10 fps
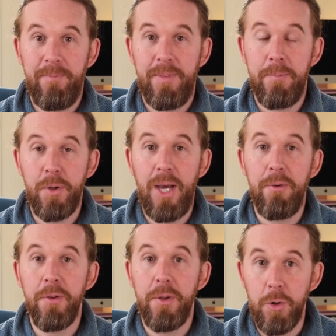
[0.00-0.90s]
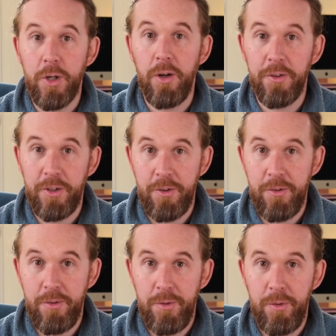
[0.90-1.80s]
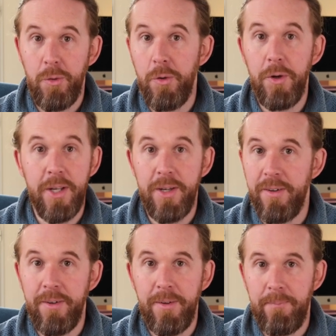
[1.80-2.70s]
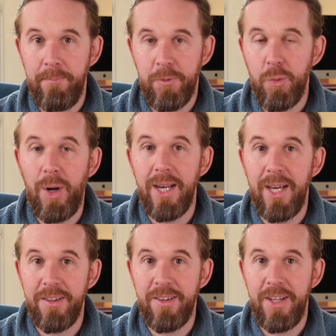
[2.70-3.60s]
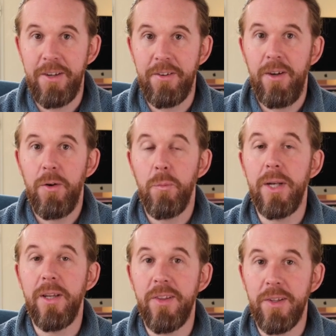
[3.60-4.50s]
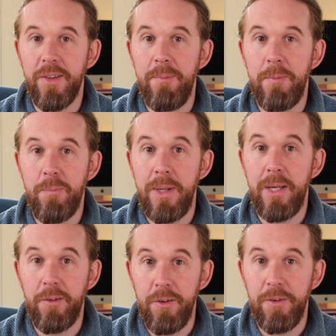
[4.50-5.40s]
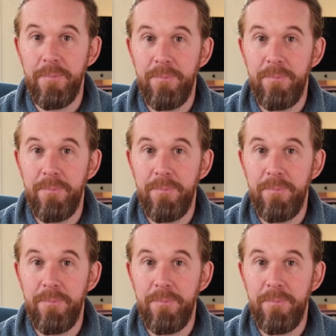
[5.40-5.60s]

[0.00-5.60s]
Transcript: they're put out, they're unconscious or in a twilight state when this exam is being done.